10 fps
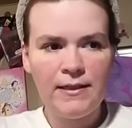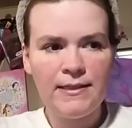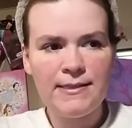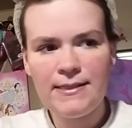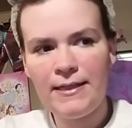
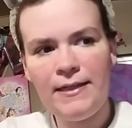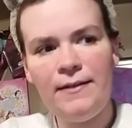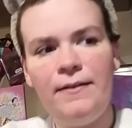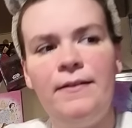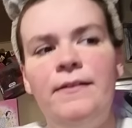Let's see.
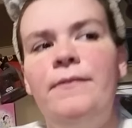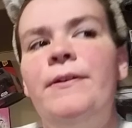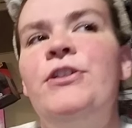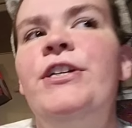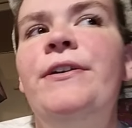
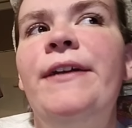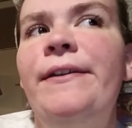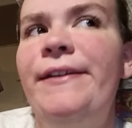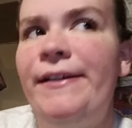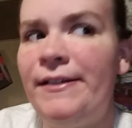Why don't you go
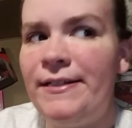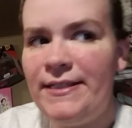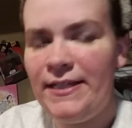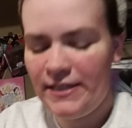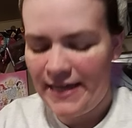down here and
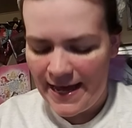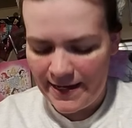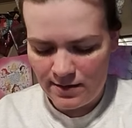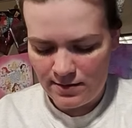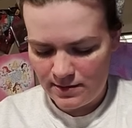see
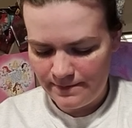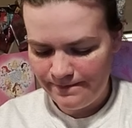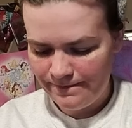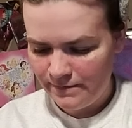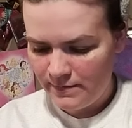Catgar?
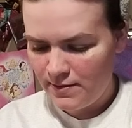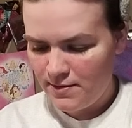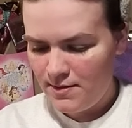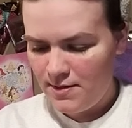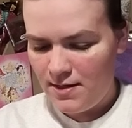
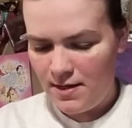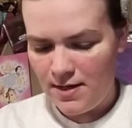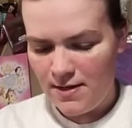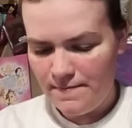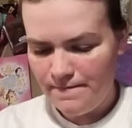
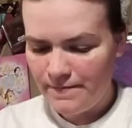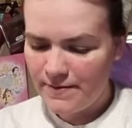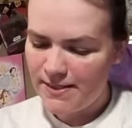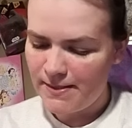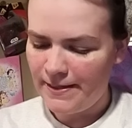Um,
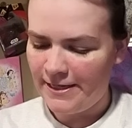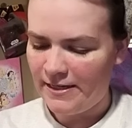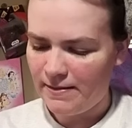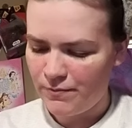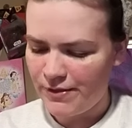so
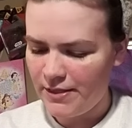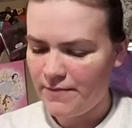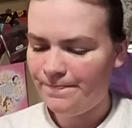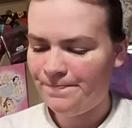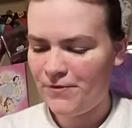yeah, I'm gonna
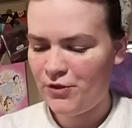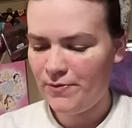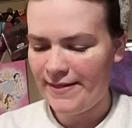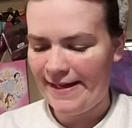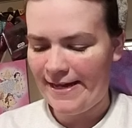
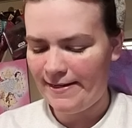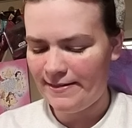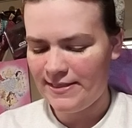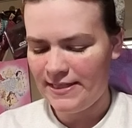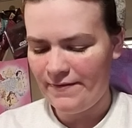do
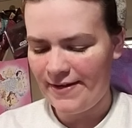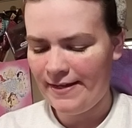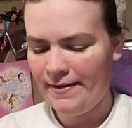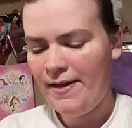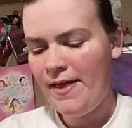that and see if I
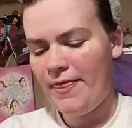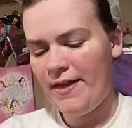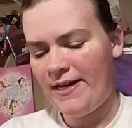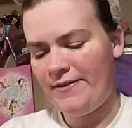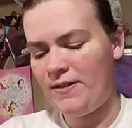can
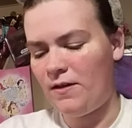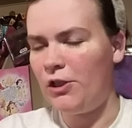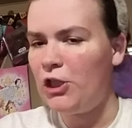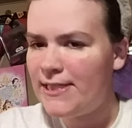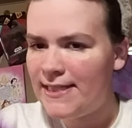then I
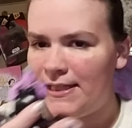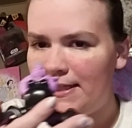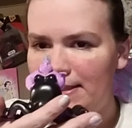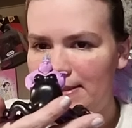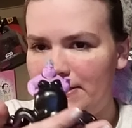saw
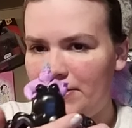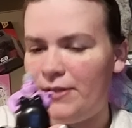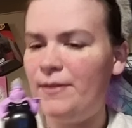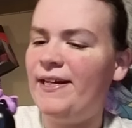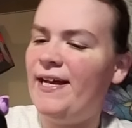Ursula, so
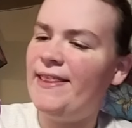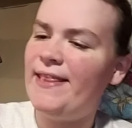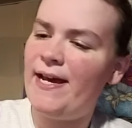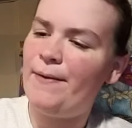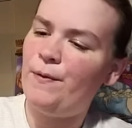I
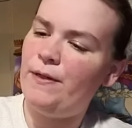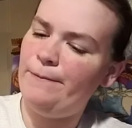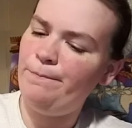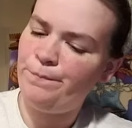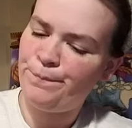got that
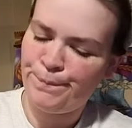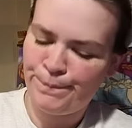one.